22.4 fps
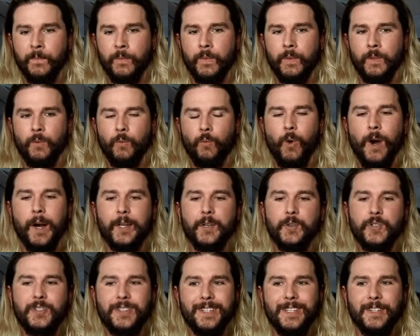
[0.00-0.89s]
Why you
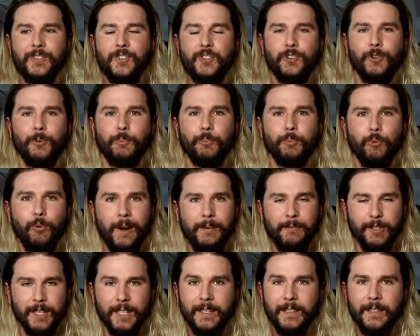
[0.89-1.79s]
see it so
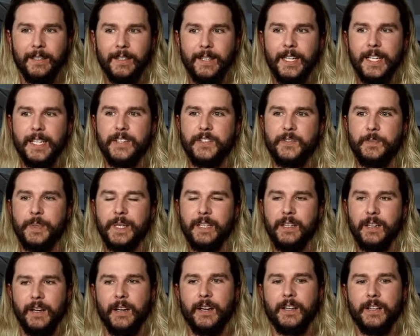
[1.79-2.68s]
prevalent is
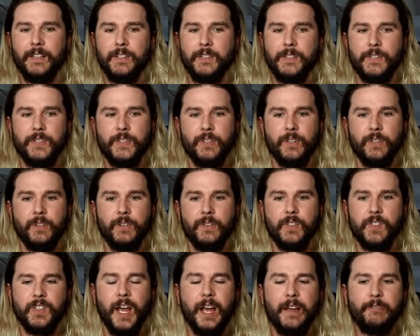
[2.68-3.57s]
because
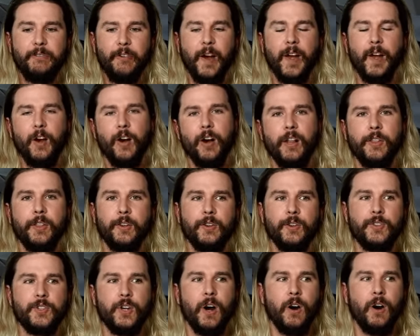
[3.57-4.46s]
sci fi
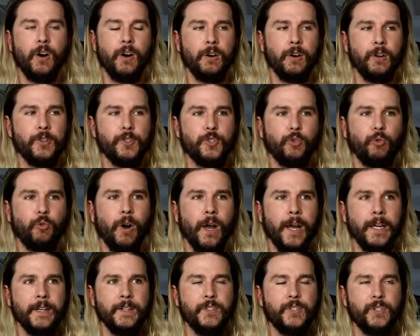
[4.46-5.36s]
authors are
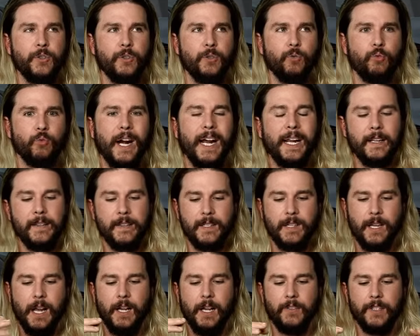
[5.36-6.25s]
trying to
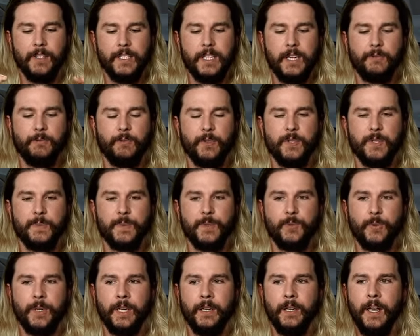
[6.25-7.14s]
reconcile the difference
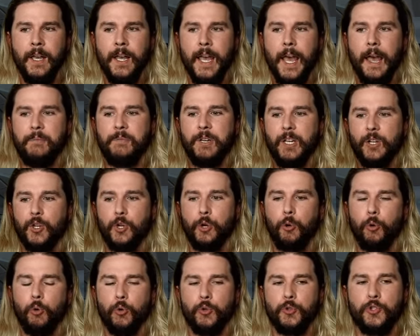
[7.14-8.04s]
between having a
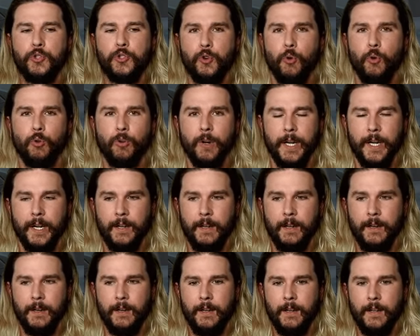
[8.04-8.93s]
cool story
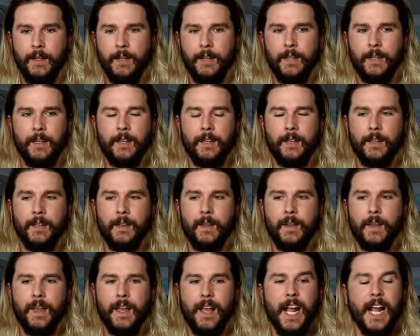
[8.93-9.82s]

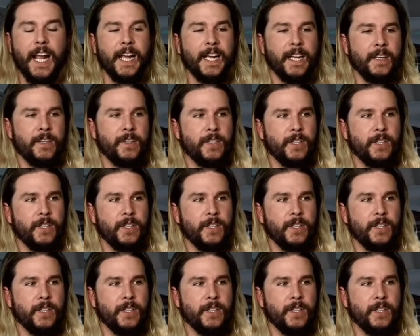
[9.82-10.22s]
and